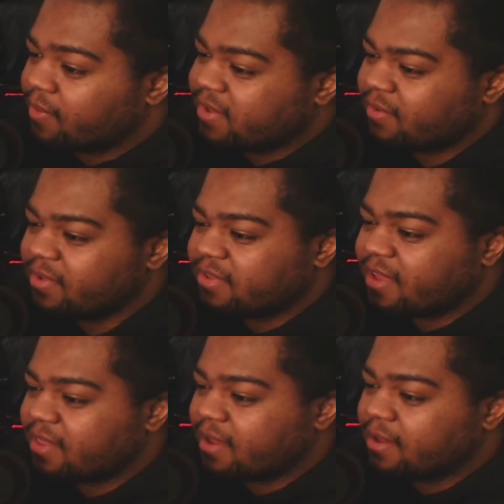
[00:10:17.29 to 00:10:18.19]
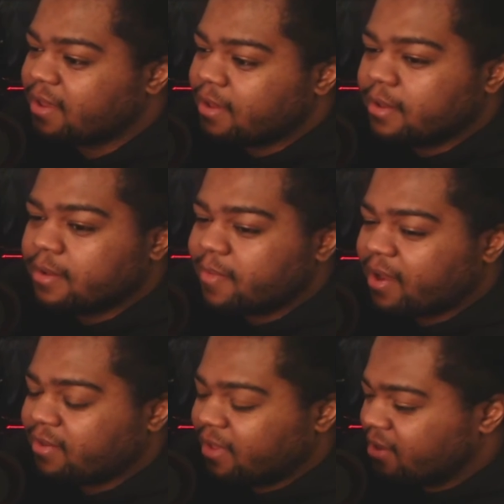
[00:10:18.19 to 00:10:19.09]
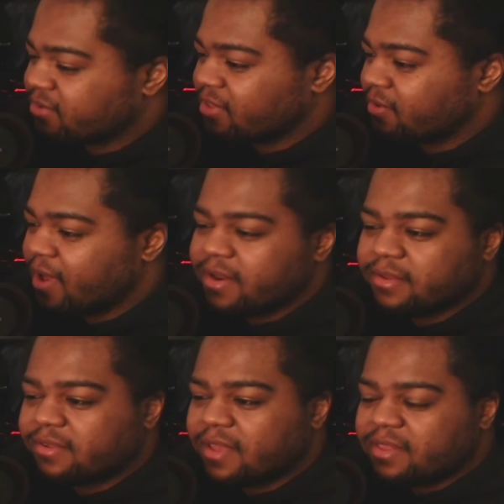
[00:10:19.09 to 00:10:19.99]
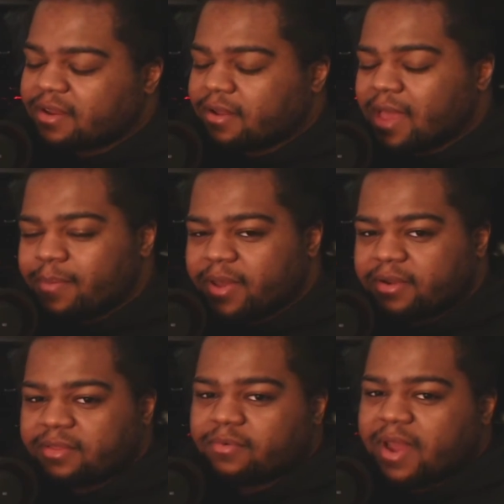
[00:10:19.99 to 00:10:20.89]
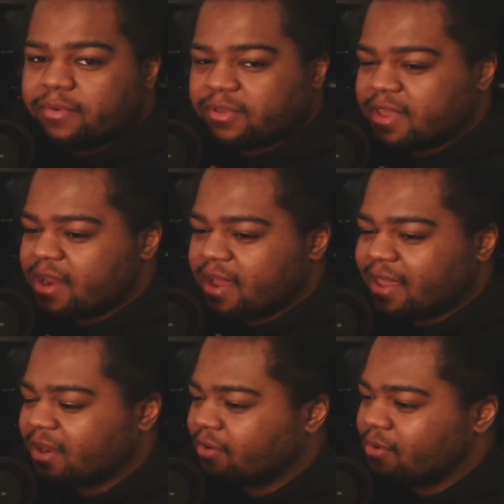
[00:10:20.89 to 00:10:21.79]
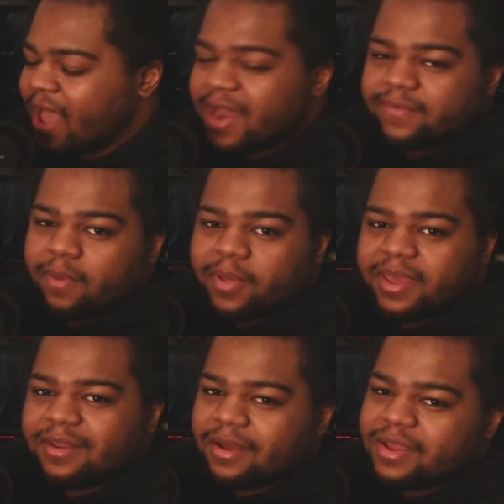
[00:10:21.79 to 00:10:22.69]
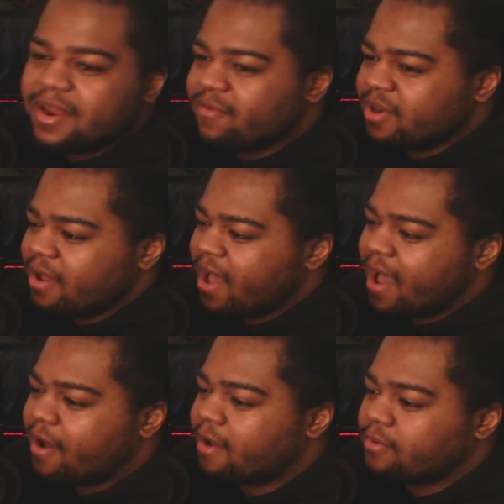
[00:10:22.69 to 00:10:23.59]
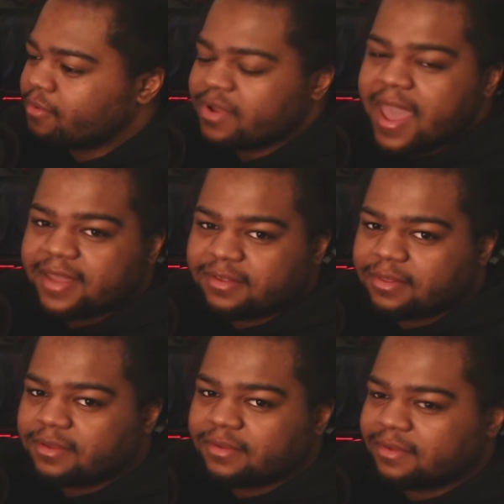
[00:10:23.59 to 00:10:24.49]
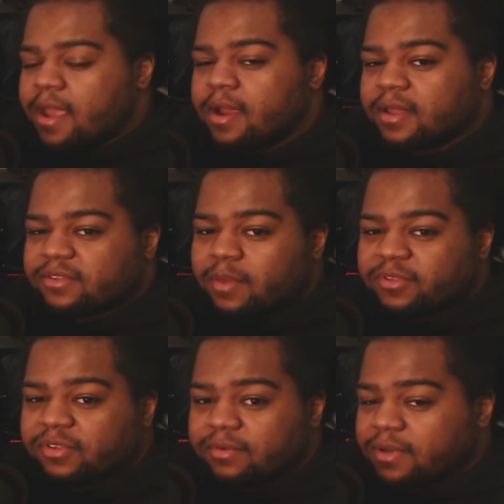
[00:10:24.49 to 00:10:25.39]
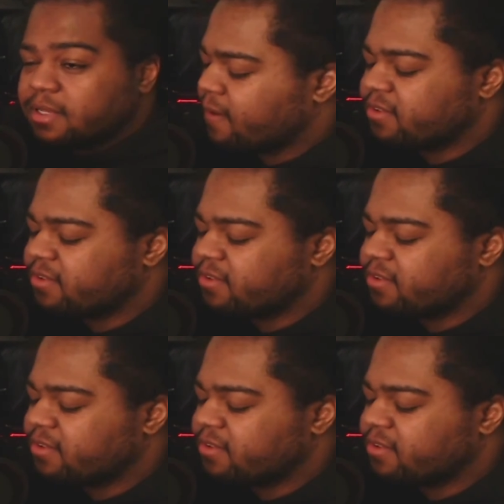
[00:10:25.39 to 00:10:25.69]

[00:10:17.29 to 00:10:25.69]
Because I wouldn't say like my lungs are the greatest. Like they're a lot better than when I was a kid. I kind of grew out of it, but you know, you never know how I will react to this. Haircut's coming soon.